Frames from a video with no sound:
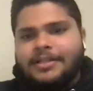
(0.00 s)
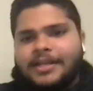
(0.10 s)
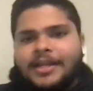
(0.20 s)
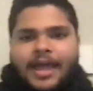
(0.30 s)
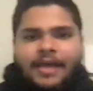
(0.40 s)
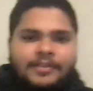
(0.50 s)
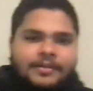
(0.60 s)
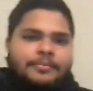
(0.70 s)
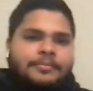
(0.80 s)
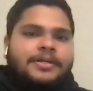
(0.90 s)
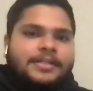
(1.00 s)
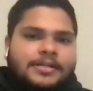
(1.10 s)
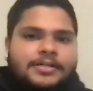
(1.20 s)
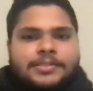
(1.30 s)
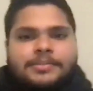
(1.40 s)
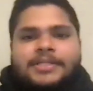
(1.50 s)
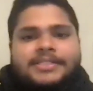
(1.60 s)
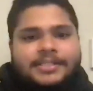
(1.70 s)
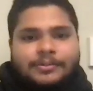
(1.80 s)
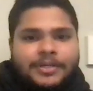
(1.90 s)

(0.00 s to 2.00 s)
they didn't have them, but um, they still